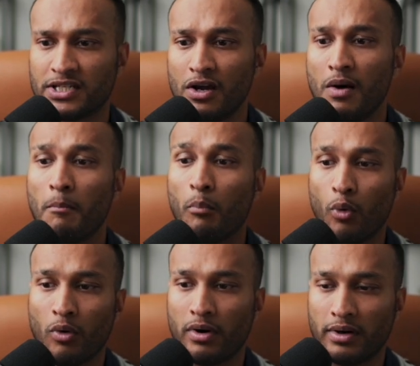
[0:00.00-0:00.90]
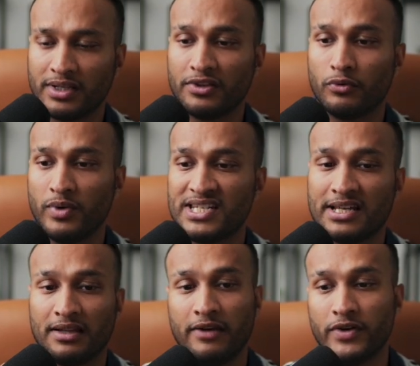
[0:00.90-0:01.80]
more than the resale
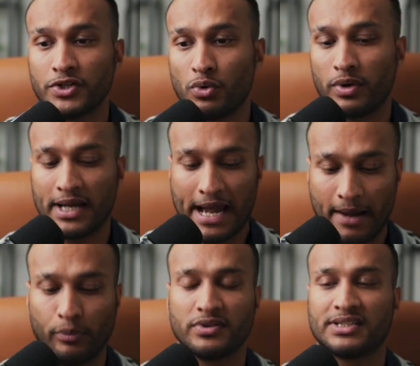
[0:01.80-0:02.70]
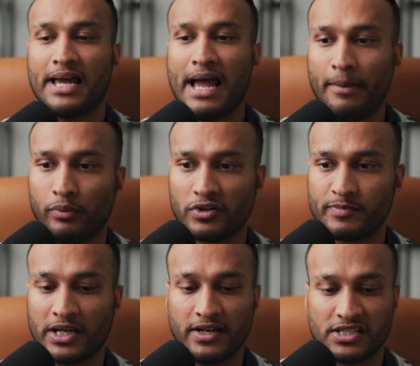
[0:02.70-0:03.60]
inventory, apples to apples,
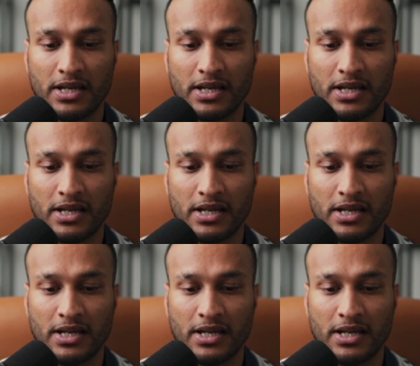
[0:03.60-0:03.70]
because